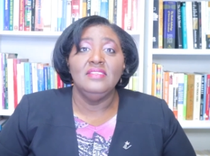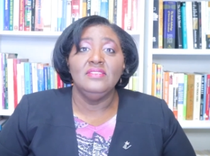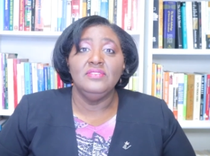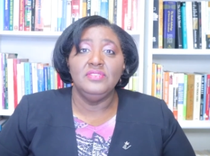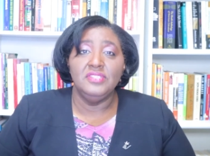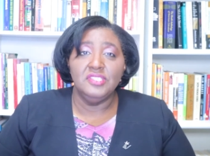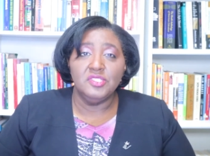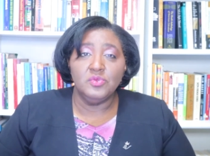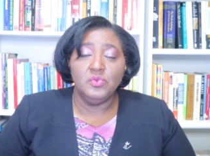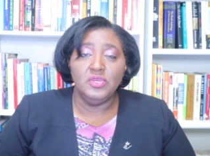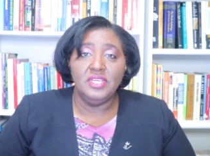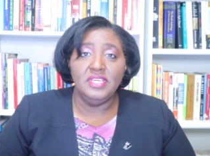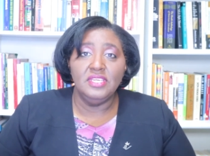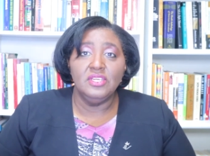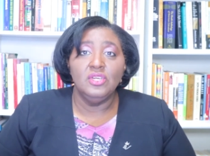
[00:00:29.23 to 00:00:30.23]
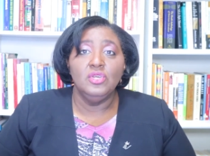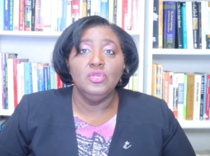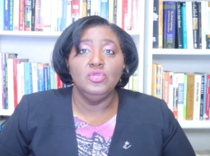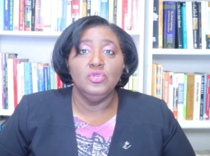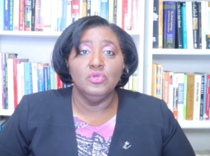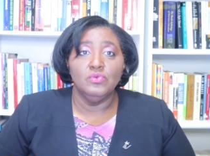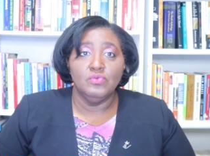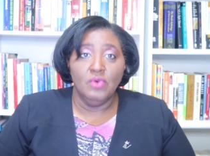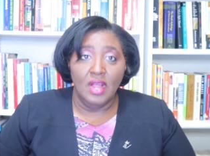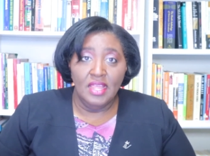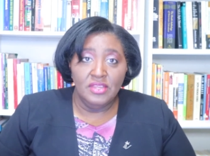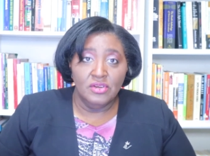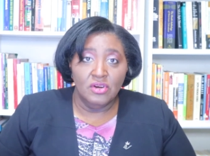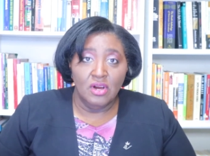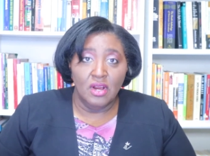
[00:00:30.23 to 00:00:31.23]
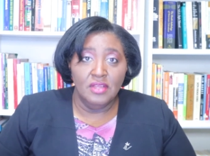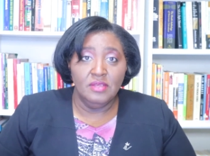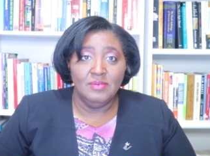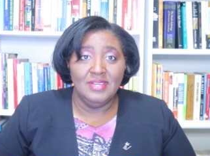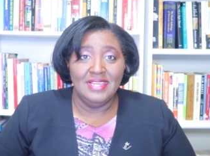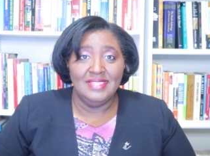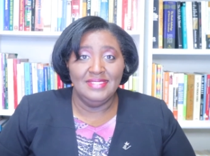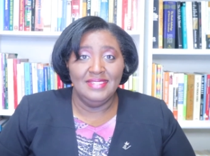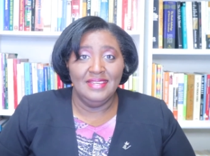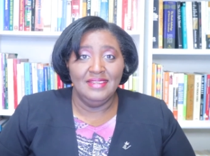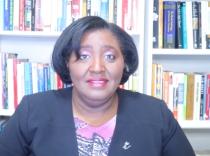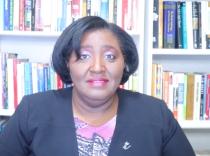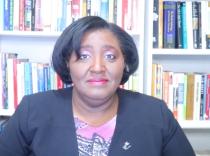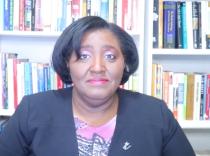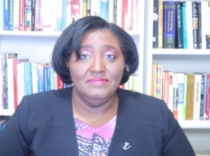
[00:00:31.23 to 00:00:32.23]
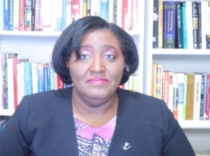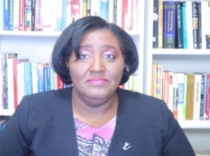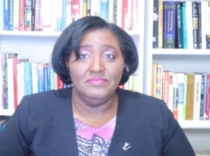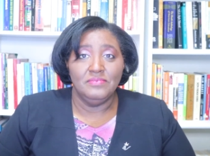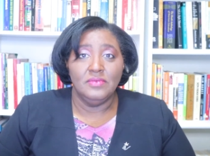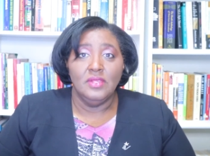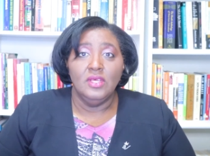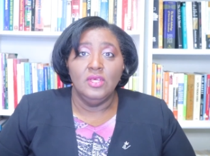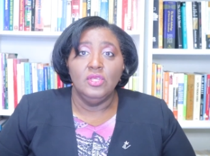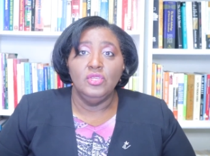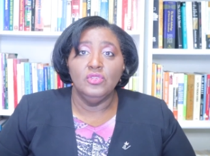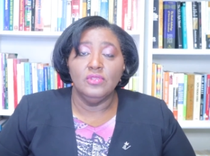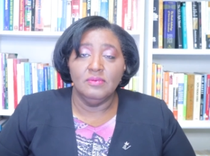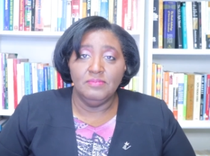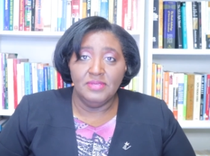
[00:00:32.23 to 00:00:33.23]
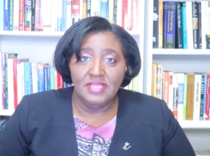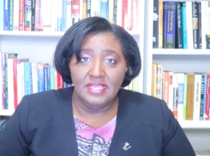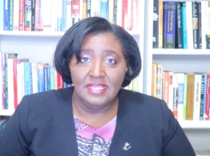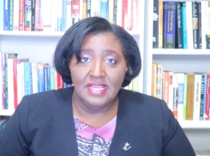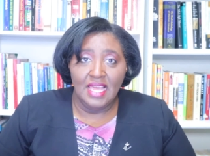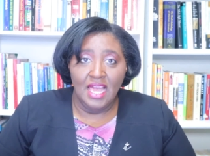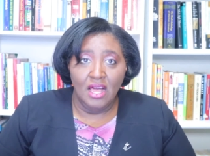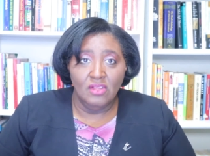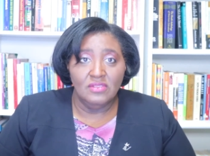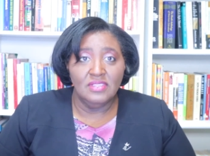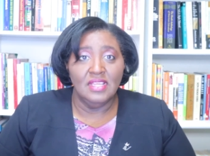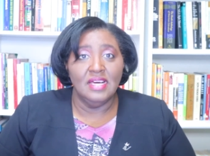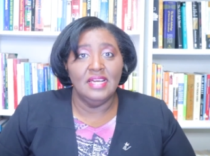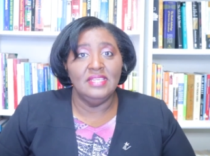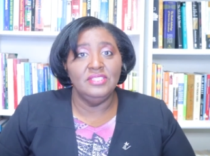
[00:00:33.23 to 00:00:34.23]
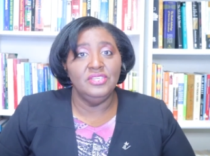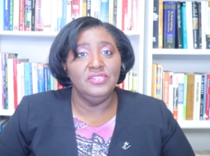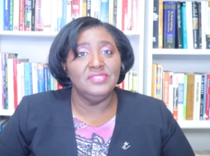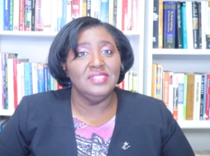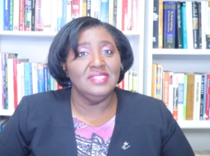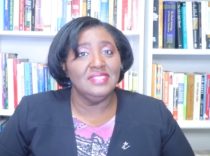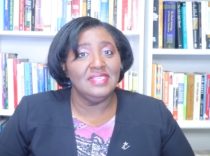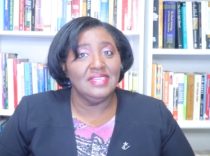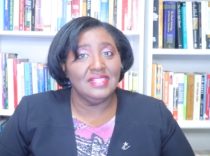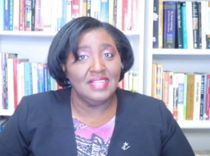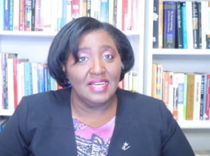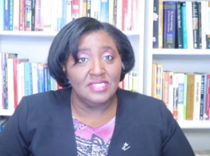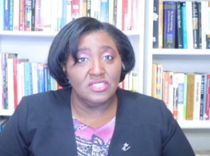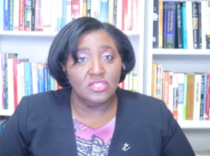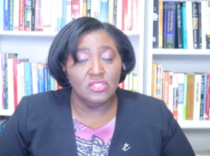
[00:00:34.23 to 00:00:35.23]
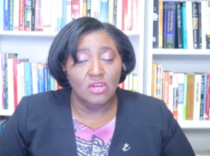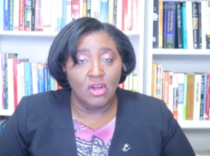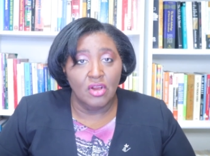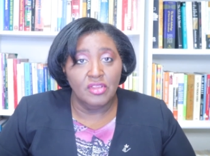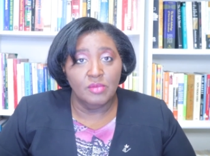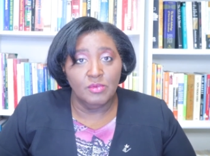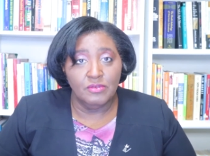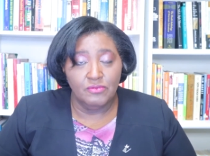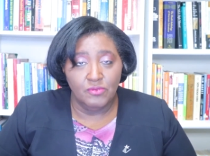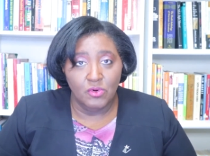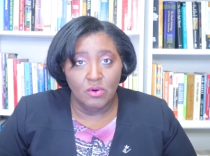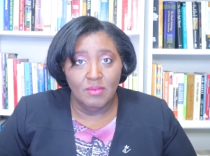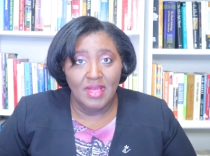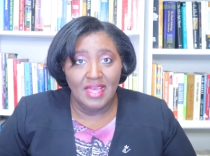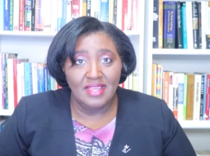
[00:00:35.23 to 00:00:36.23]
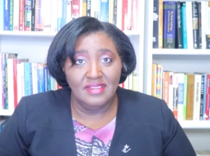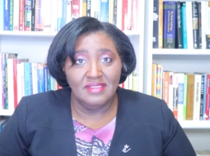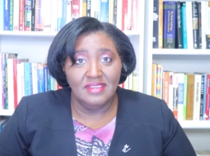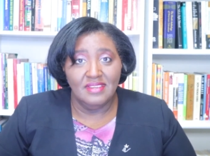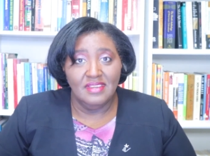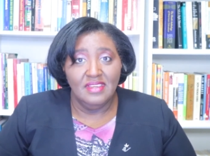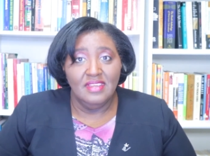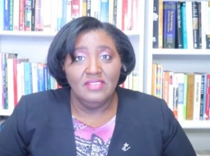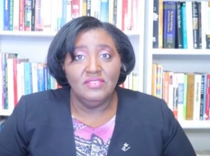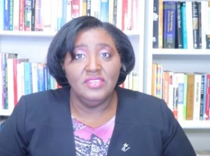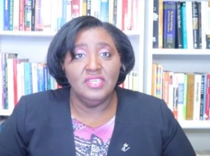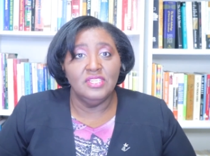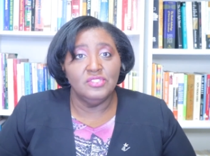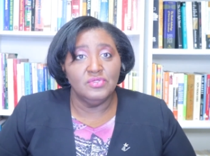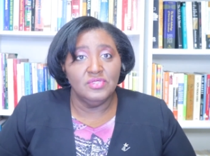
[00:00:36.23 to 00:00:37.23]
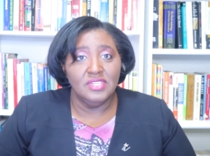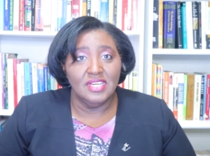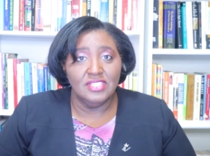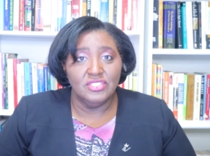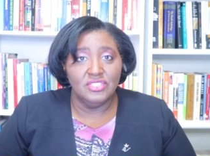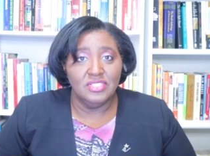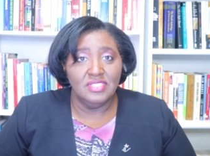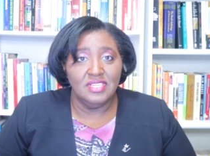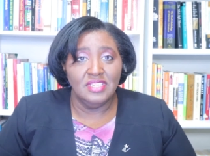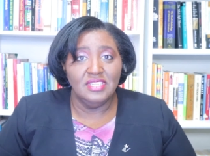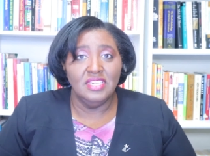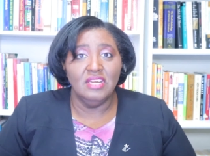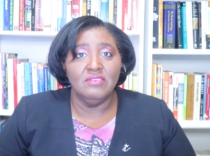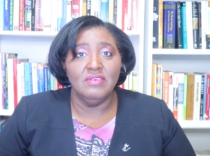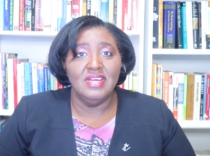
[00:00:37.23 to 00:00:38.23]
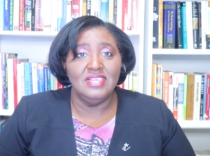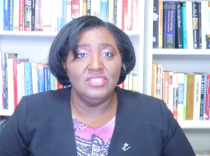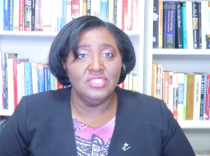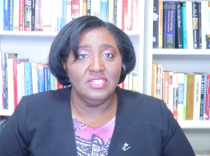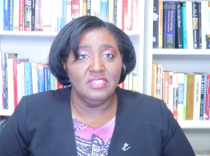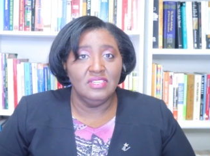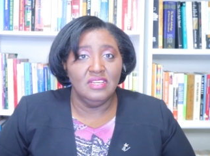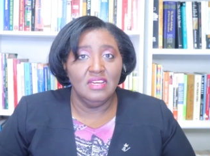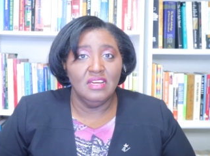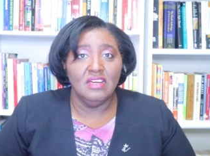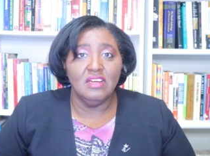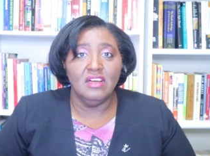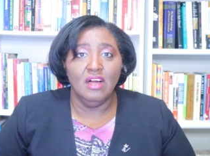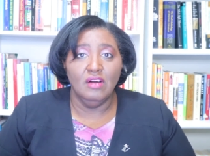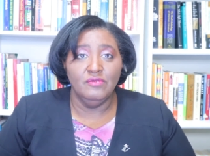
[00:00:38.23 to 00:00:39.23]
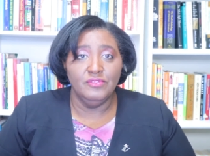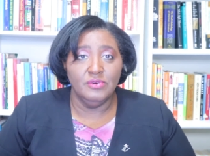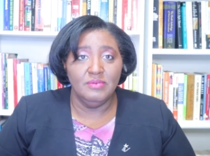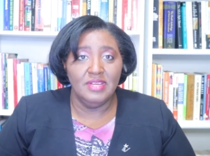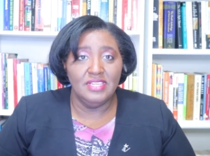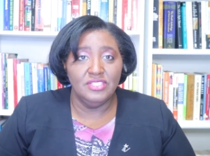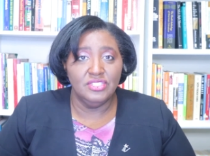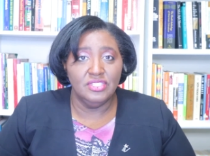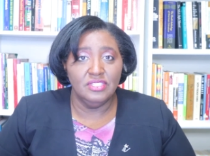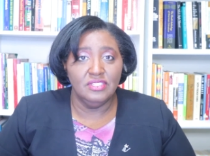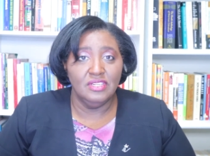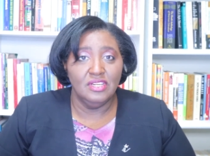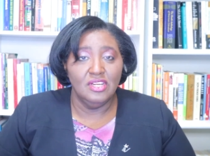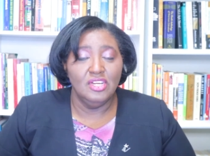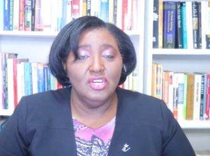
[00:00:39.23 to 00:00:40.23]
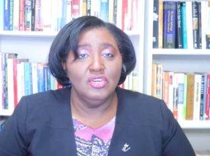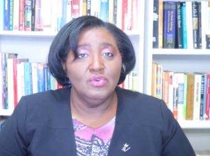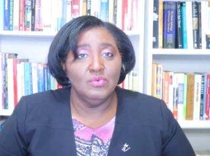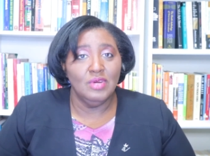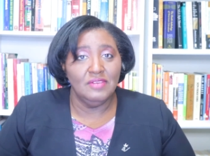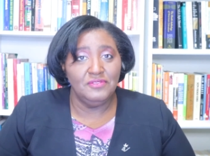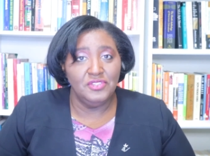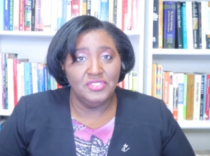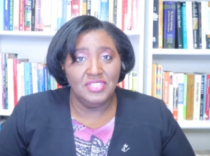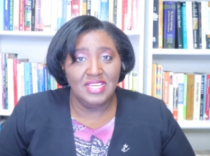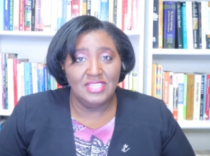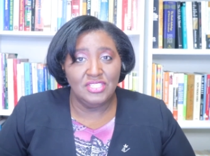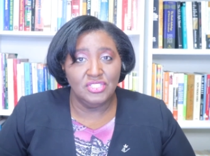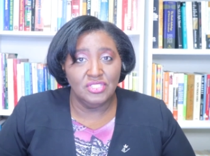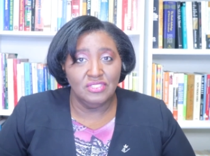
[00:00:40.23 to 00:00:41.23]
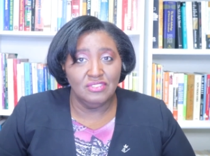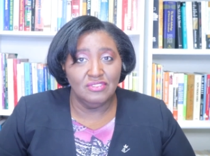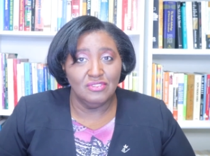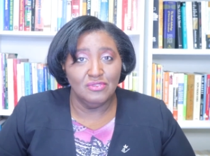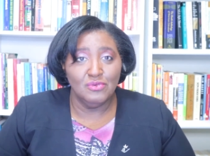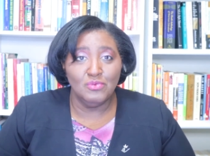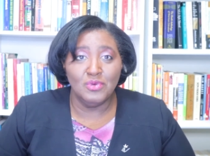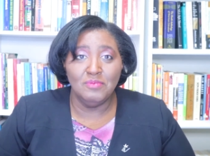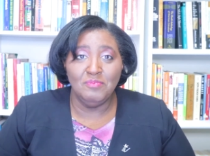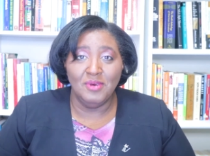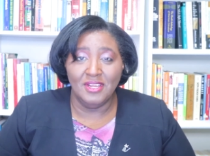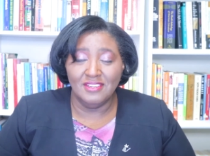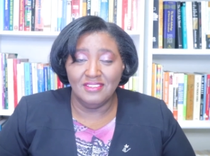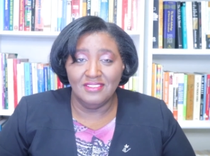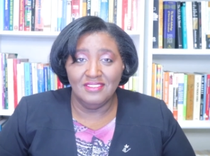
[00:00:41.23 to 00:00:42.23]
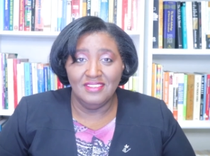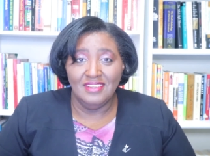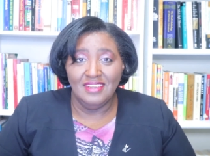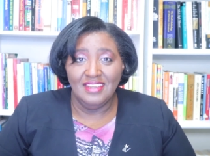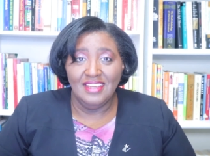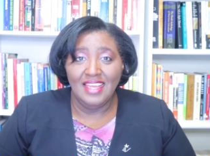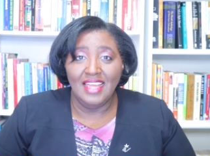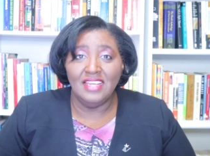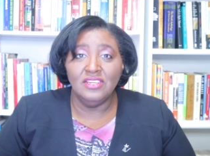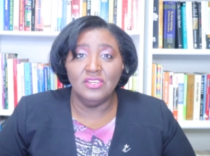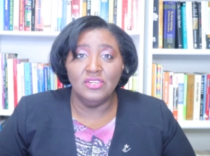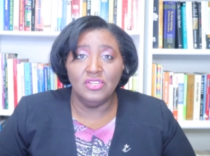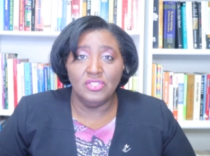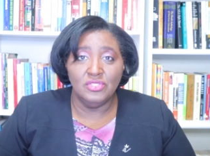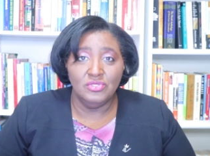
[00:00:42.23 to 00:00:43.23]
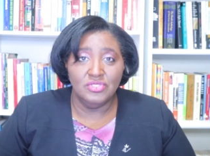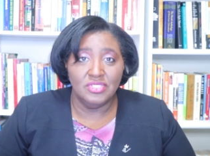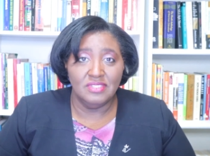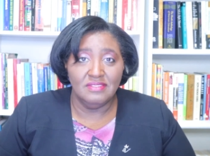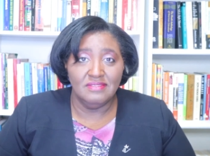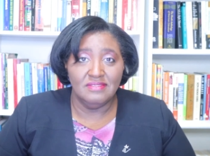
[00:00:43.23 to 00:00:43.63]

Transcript: This week, you'll write your argument essay. You'll complete an outline using the classical argument format, the introduction, narration, confirmation, refutation, rebuttal, and conclusion.